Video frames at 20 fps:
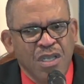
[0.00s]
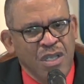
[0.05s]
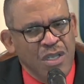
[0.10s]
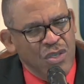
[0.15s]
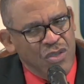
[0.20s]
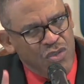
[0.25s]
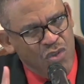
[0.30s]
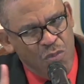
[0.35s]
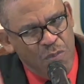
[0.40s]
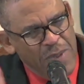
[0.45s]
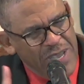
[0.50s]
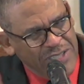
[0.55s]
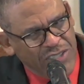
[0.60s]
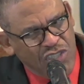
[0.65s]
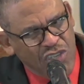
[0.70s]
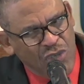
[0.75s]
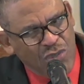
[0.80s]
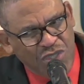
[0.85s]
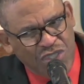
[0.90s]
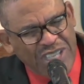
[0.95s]
You
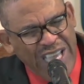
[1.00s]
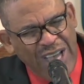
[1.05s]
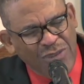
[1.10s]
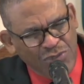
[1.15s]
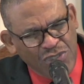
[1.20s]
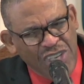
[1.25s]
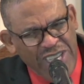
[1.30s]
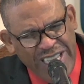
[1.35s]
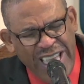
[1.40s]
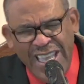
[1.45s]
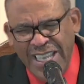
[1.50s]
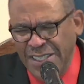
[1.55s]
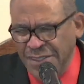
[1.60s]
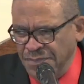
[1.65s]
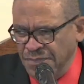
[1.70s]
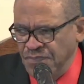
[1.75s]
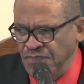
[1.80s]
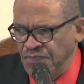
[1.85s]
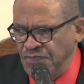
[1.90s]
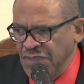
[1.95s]
miss your shout again.
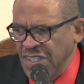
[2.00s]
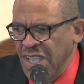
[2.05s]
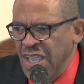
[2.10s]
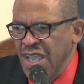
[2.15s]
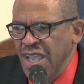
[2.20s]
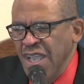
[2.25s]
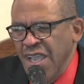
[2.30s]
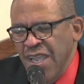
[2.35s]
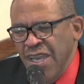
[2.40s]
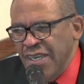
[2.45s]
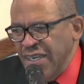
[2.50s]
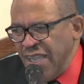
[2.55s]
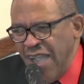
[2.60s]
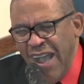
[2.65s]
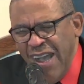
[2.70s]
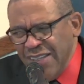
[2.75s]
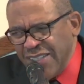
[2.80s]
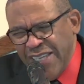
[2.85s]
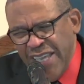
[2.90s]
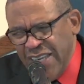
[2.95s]

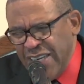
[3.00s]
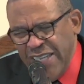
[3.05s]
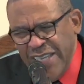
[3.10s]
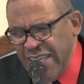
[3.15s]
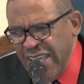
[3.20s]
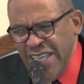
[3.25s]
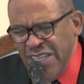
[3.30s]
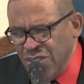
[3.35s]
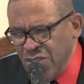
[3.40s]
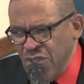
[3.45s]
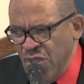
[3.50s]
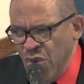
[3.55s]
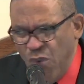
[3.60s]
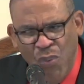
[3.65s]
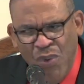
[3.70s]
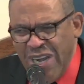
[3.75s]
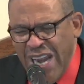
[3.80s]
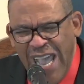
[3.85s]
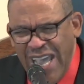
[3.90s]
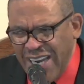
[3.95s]
God can heal you
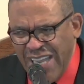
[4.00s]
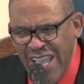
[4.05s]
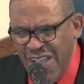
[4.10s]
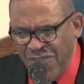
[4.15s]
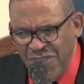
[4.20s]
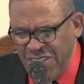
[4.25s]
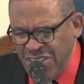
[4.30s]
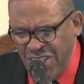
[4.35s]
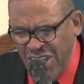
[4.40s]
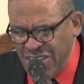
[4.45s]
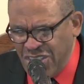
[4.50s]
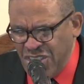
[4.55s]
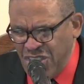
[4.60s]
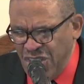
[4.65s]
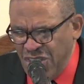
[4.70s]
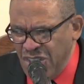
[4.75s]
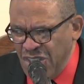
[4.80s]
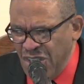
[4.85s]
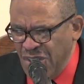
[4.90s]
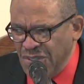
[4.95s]
without ever
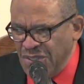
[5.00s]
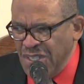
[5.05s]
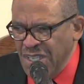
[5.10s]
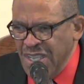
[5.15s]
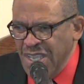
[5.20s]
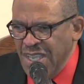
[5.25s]
touching you.